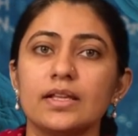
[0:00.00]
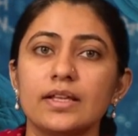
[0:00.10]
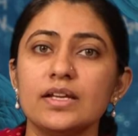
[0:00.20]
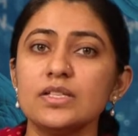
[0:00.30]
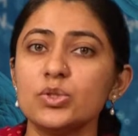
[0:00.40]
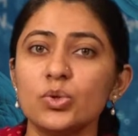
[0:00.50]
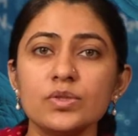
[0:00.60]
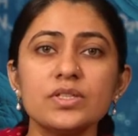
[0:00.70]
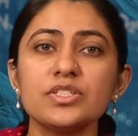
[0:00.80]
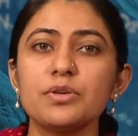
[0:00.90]
there is no
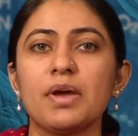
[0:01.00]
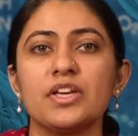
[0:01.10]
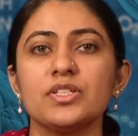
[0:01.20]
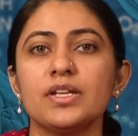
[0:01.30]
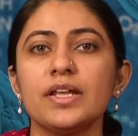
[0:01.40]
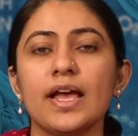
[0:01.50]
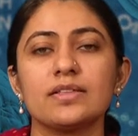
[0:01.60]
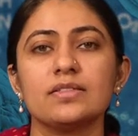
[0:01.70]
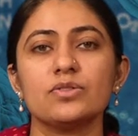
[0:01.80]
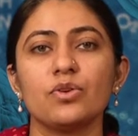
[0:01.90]
such imaginary
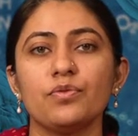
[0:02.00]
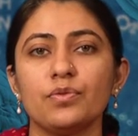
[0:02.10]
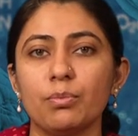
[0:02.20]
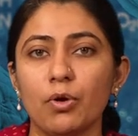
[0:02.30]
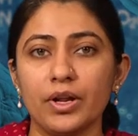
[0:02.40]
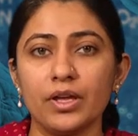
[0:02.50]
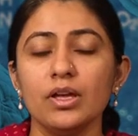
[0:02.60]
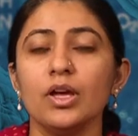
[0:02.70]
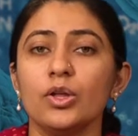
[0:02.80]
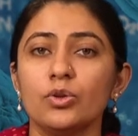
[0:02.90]
axis of the body
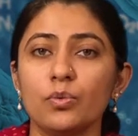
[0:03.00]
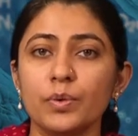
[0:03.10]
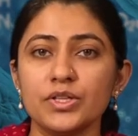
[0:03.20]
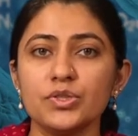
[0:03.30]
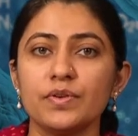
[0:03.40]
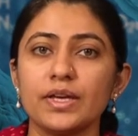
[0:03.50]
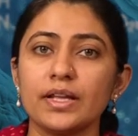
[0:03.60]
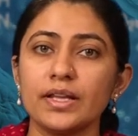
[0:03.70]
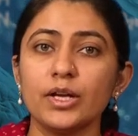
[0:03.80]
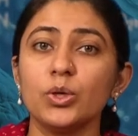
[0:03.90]
through which we
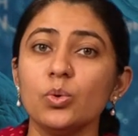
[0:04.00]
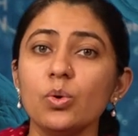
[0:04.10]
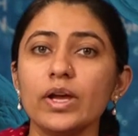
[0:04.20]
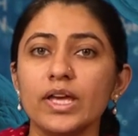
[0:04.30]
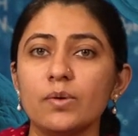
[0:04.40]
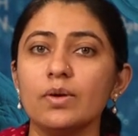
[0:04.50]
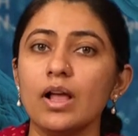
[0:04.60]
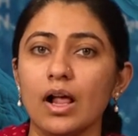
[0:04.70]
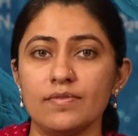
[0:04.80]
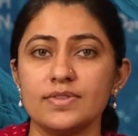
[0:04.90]
can get two equal
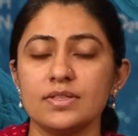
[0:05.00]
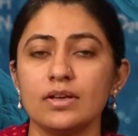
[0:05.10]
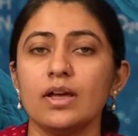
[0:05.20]
halves.